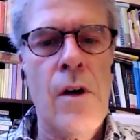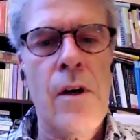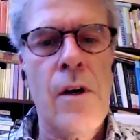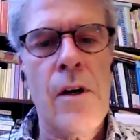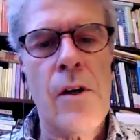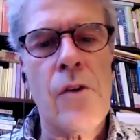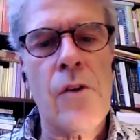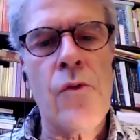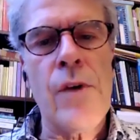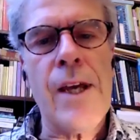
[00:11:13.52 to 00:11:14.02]

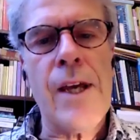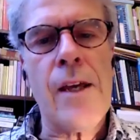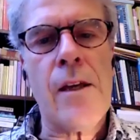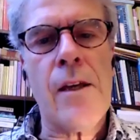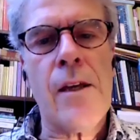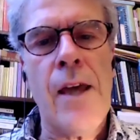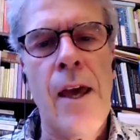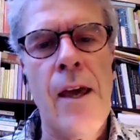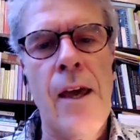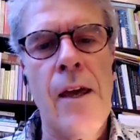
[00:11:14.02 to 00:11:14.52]
Greek
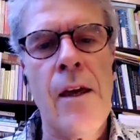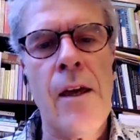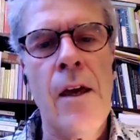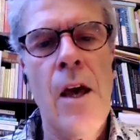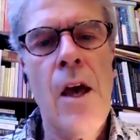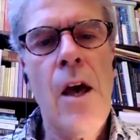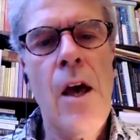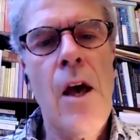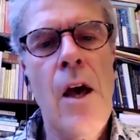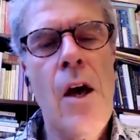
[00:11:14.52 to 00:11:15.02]
king,
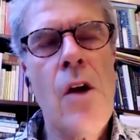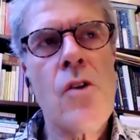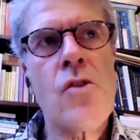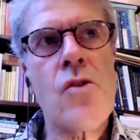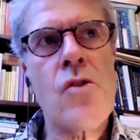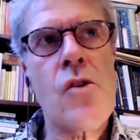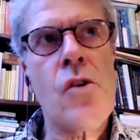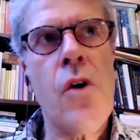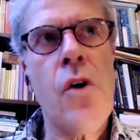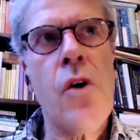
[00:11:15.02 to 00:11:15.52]

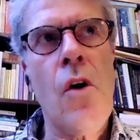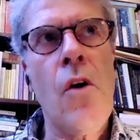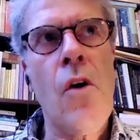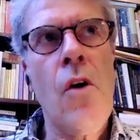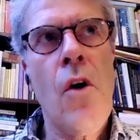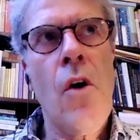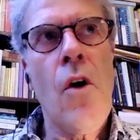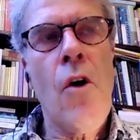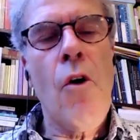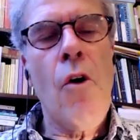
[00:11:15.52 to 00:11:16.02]

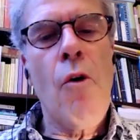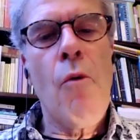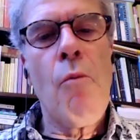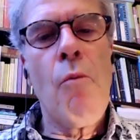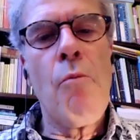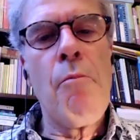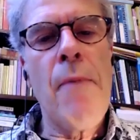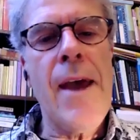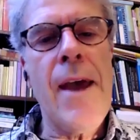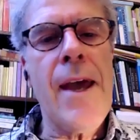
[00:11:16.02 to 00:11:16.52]
to
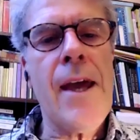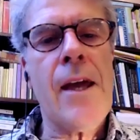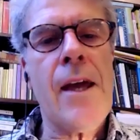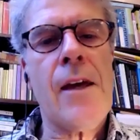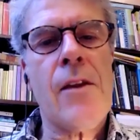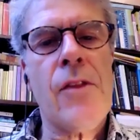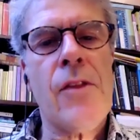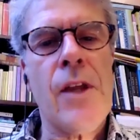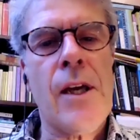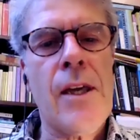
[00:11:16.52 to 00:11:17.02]
make
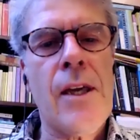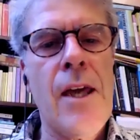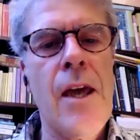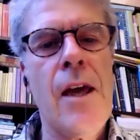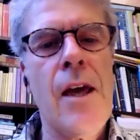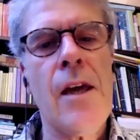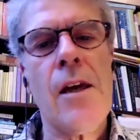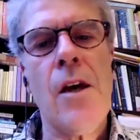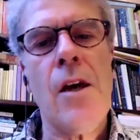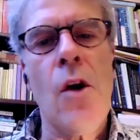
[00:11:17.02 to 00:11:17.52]
the
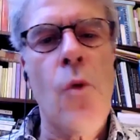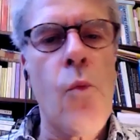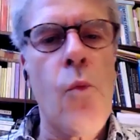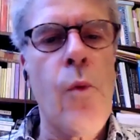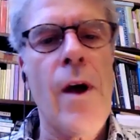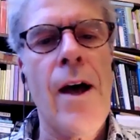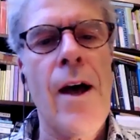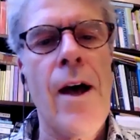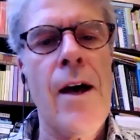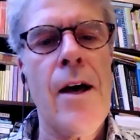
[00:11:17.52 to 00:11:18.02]
king
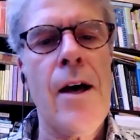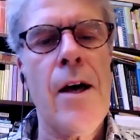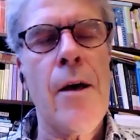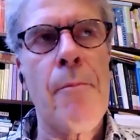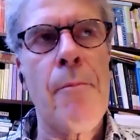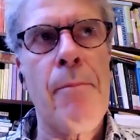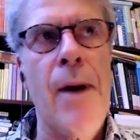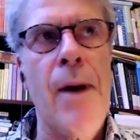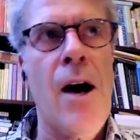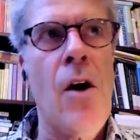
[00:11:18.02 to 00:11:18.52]
aware
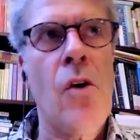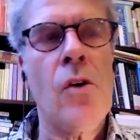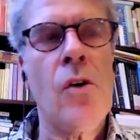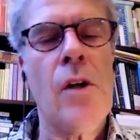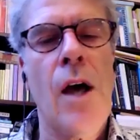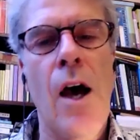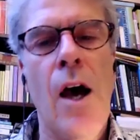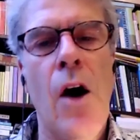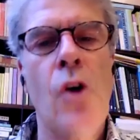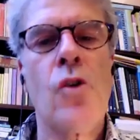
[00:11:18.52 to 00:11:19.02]
about
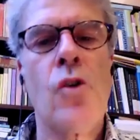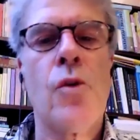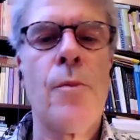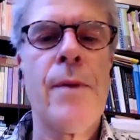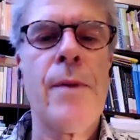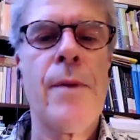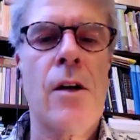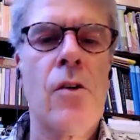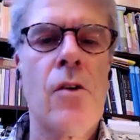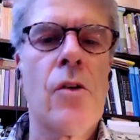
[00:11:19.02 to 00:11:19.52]
how to
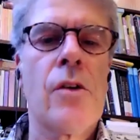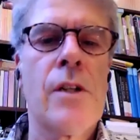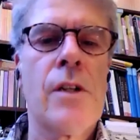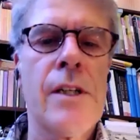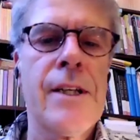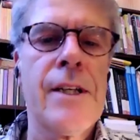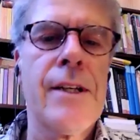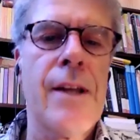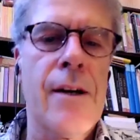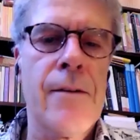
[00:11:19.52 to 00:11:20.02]
be a good
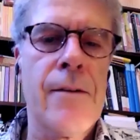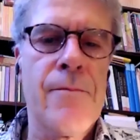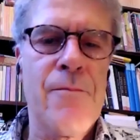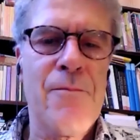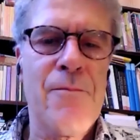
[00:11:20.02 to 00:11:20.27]
leader.